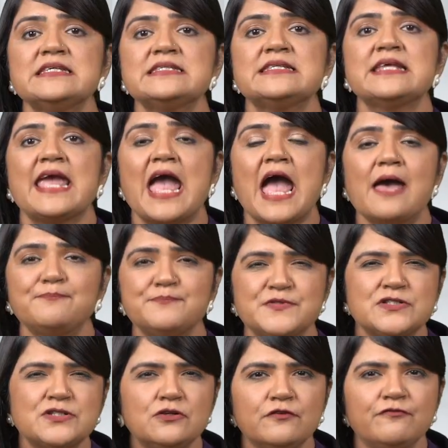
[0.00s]
is the
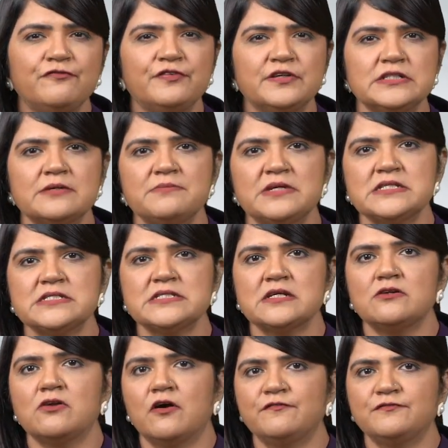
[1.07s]
absolute
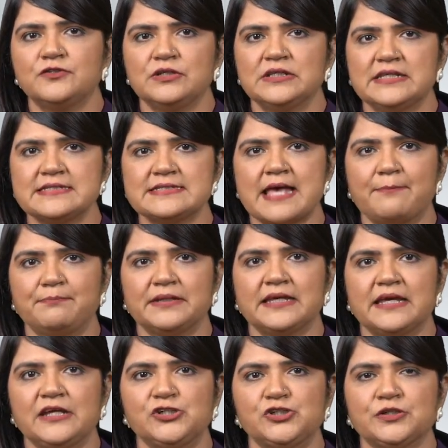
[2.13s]
fundamental of doing this
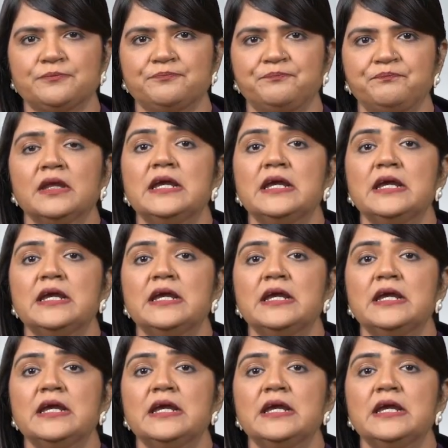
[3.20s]
application.